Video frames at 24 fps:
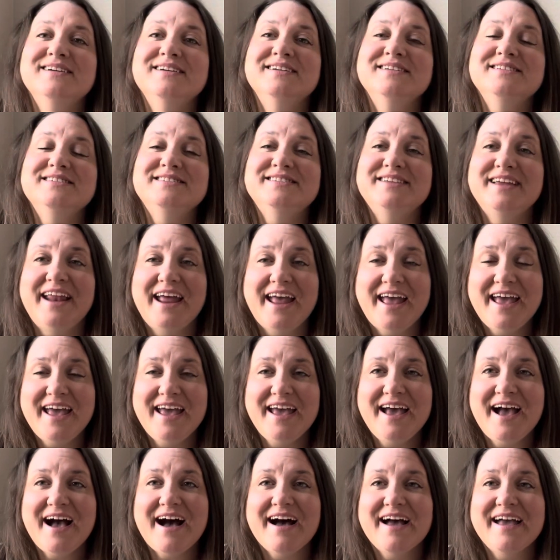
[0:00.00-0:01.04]

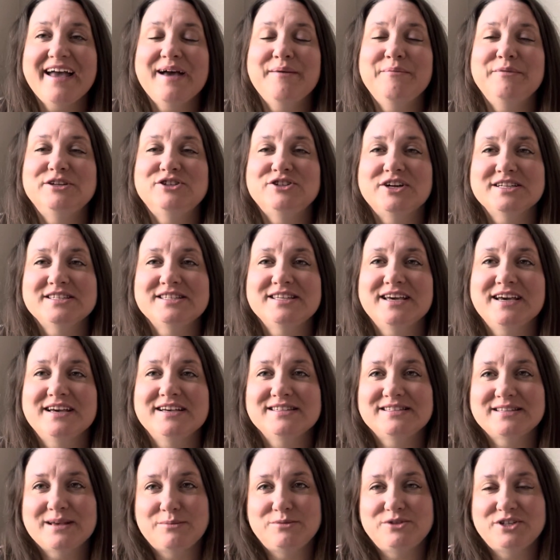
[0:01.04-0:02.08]
Today, I am addressing a
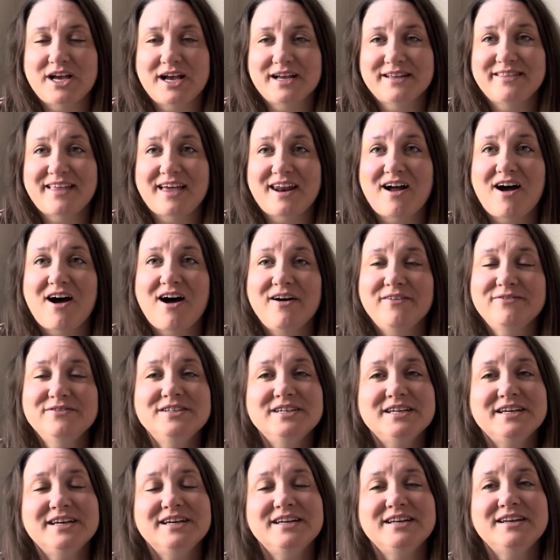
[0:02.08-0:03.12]
subject that
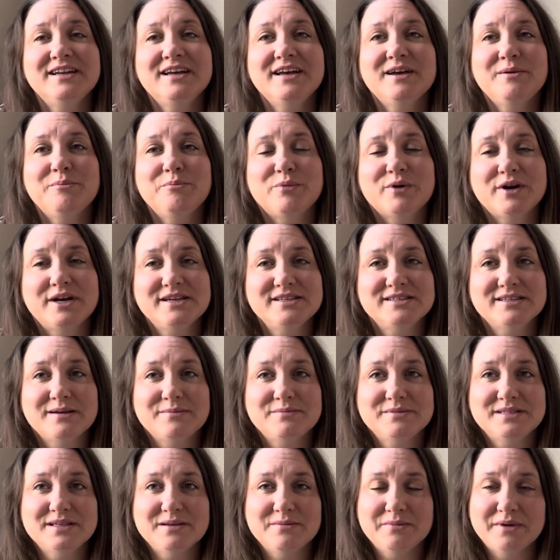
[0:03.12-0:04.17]
often brings up
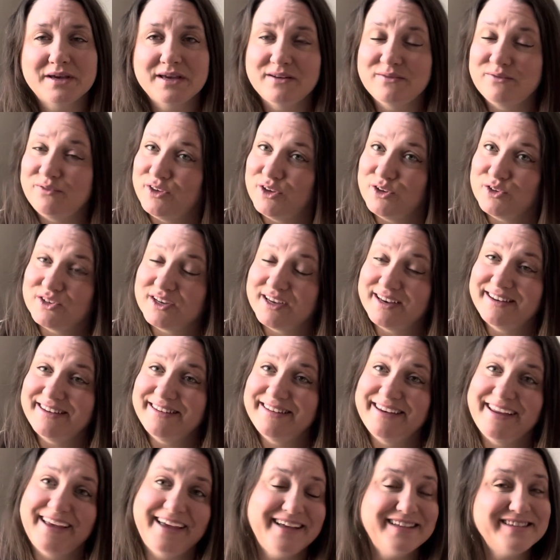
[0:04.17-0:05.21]
some confusion
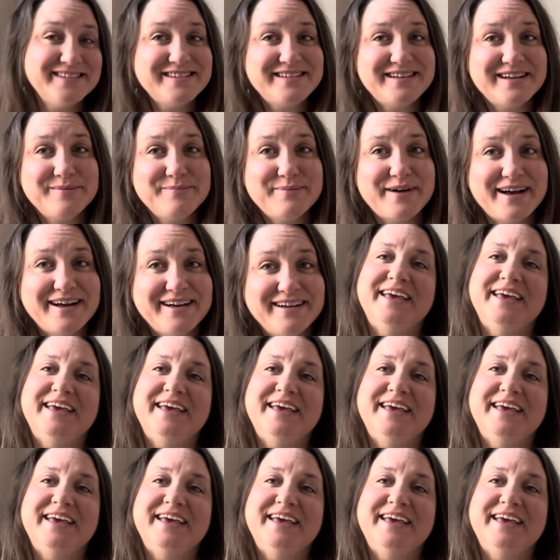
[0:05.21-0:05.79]
and stigma.